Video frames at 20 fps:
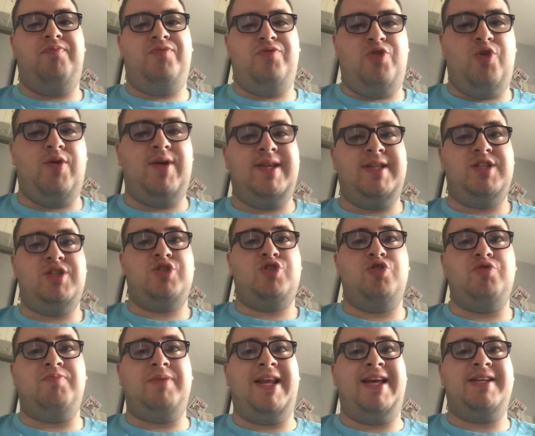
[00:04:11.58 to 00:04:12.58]
doing
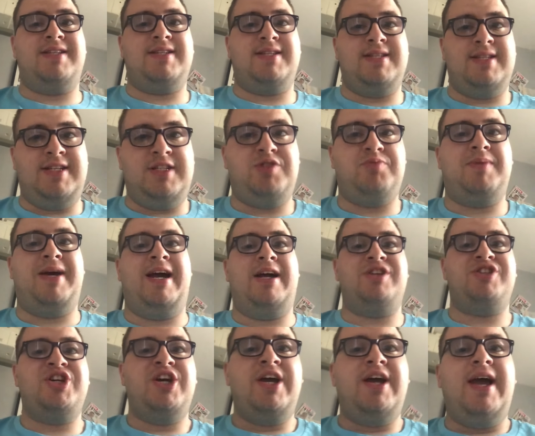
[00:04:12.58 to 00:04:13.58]
suplexes each
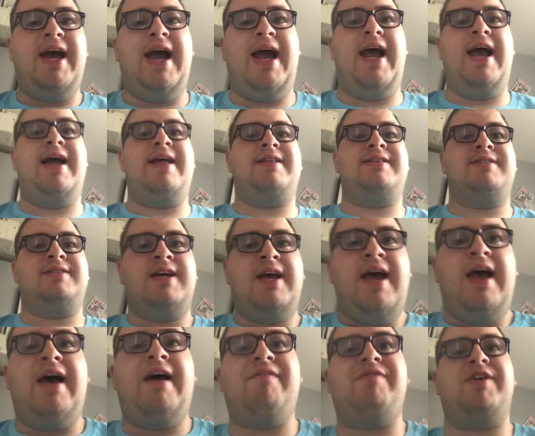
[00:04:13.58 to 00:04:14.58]
match and
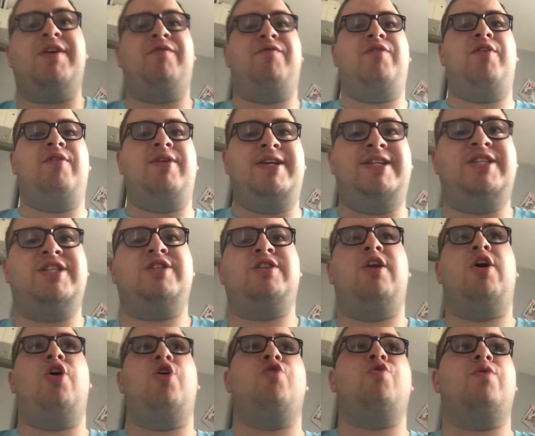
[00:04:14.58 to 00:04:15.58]
having a very
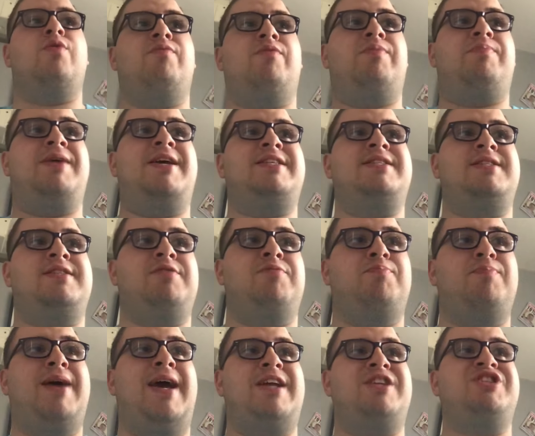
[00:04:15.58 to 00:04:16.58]
slow and repetitive
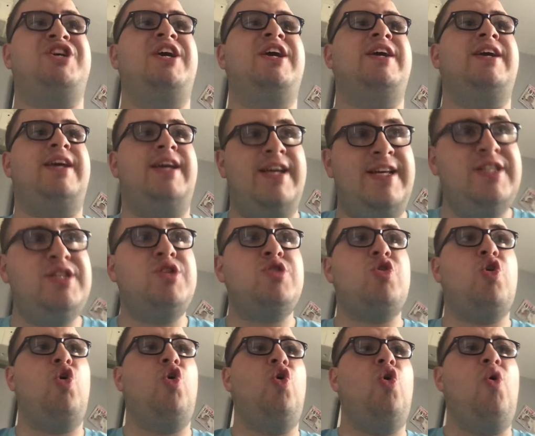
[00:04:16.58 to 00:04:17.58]
match his
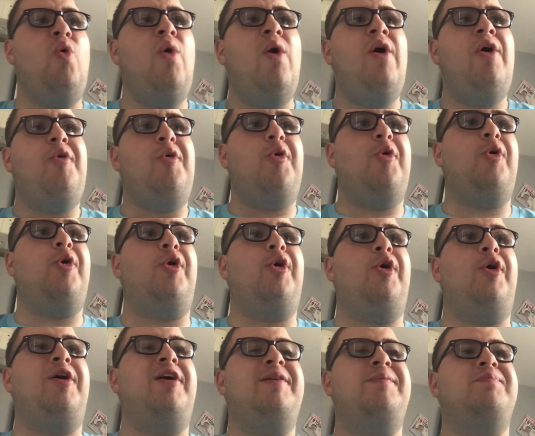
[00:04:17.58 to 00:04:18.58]
call,
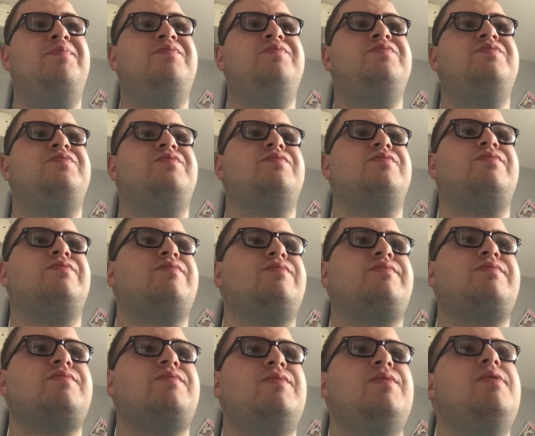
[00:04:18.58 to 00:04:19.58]
or
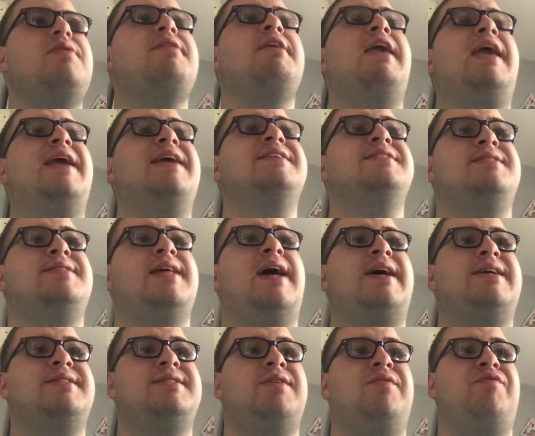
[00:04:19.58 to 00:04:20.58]
is
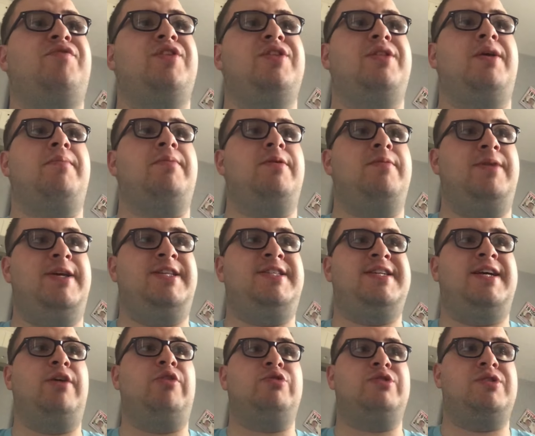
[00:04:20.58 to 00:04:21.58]
that something WWE
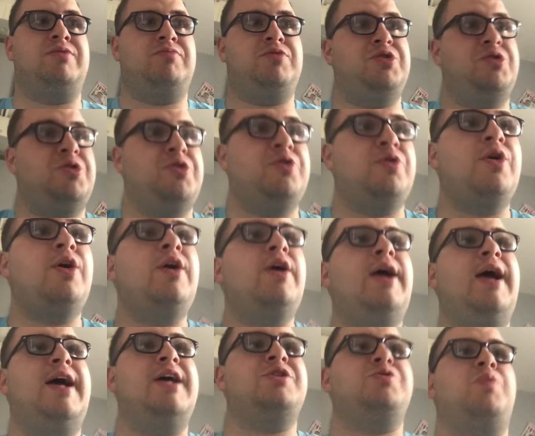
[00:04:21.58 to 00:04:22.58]
tells him to do,
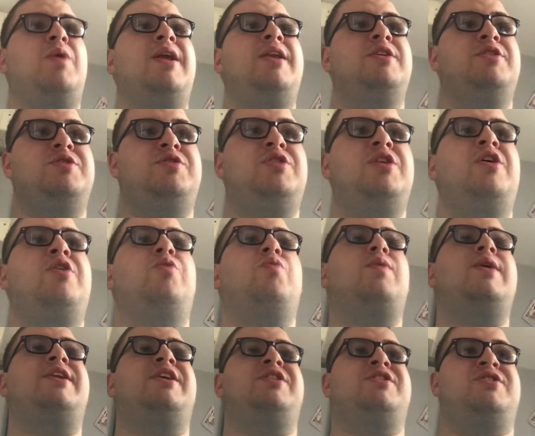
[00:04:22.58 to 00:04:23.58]
as well as
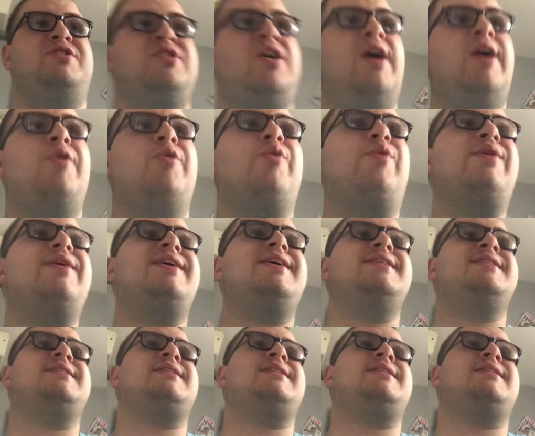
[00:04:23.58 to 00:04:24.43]
winning the title? Is